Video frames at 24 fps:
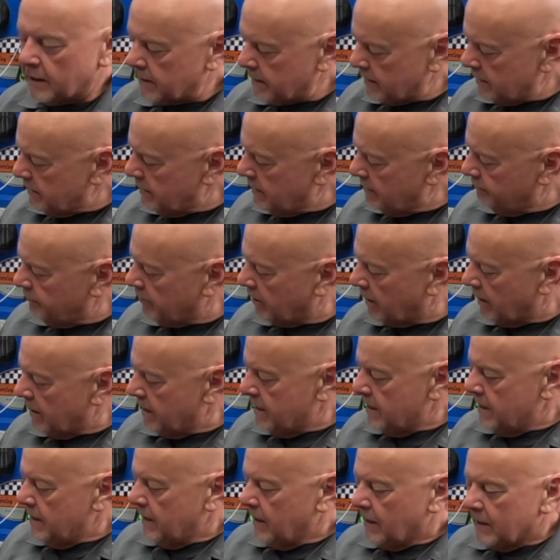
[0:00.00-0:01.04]
I didn't even
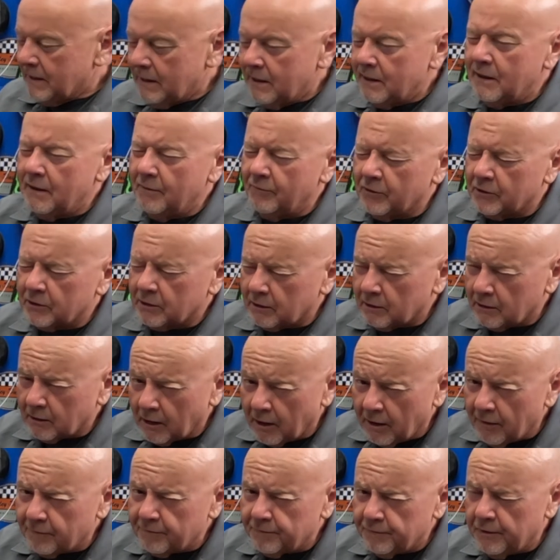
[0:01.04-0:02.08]

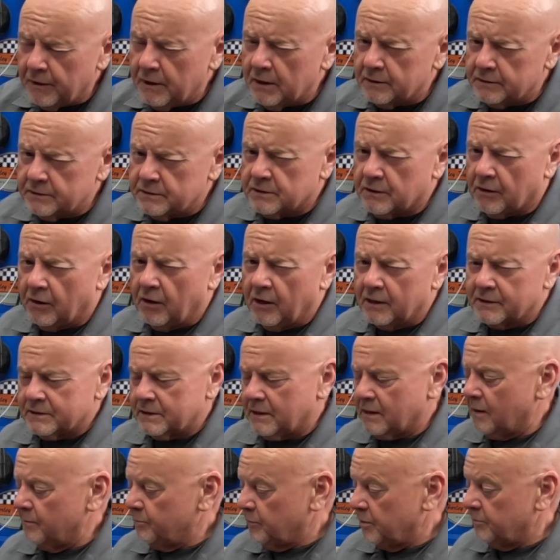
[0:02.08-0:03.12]
love the exhaust
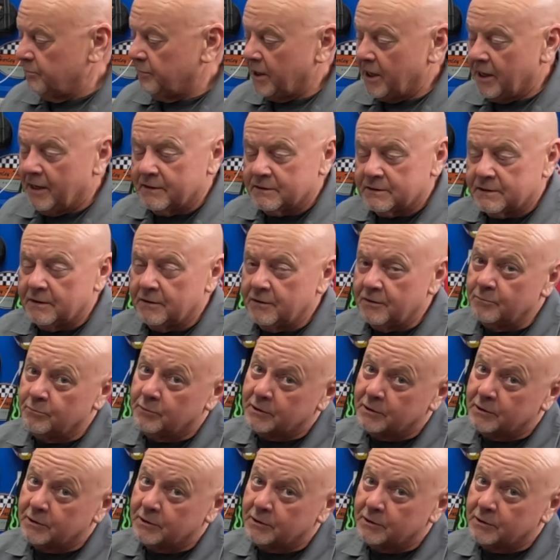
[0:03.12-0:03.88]
coming past here,